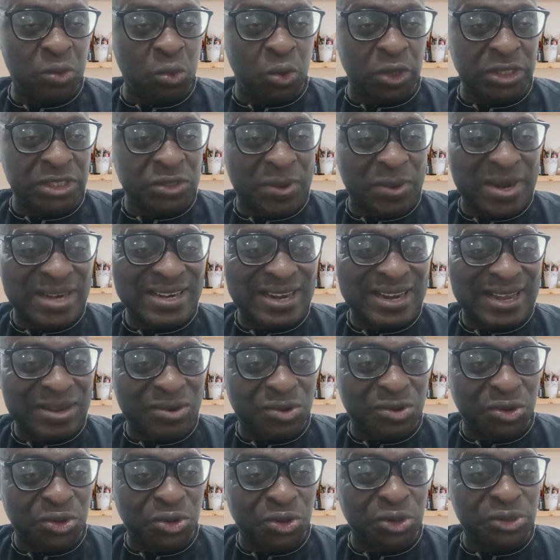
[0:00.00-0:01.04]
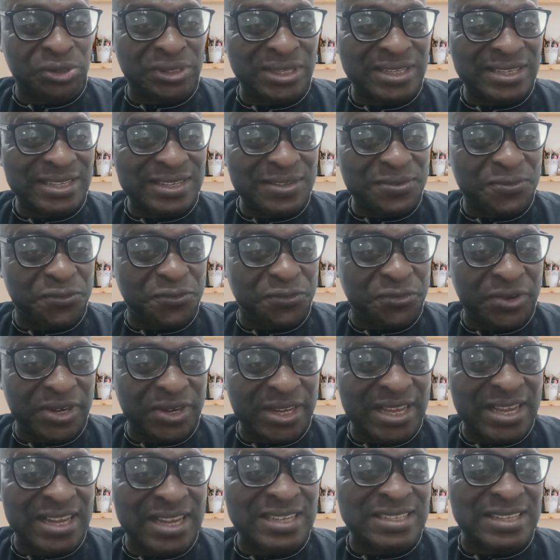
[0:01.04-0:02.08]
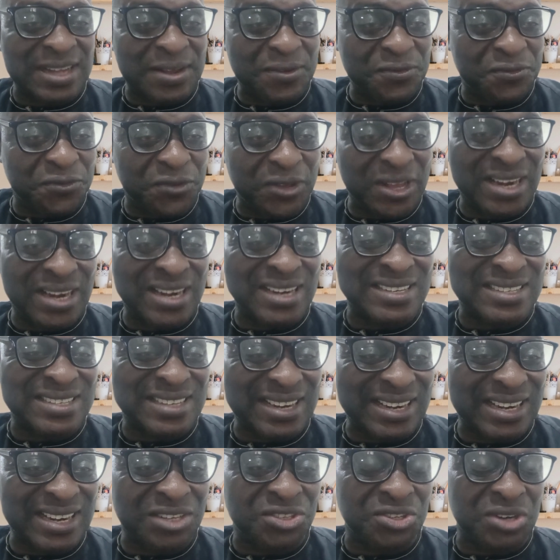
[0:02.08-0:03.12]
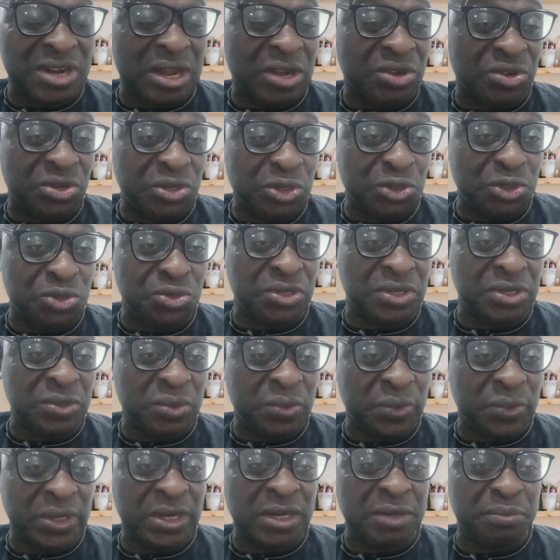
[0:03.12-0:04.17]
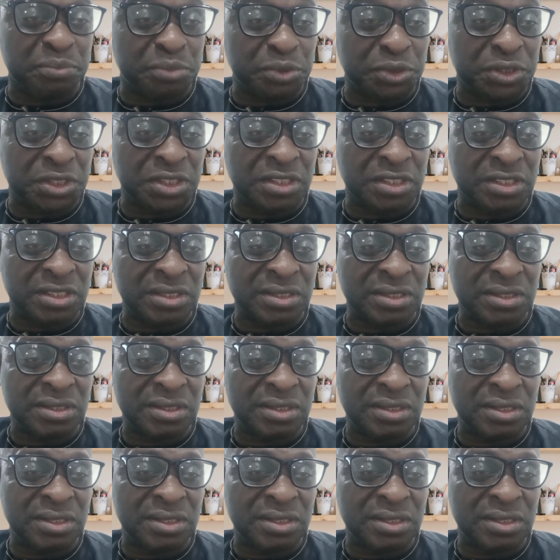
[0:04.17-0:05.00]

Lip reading: was the one that conducted the freest and fairest election, according to the way they put it.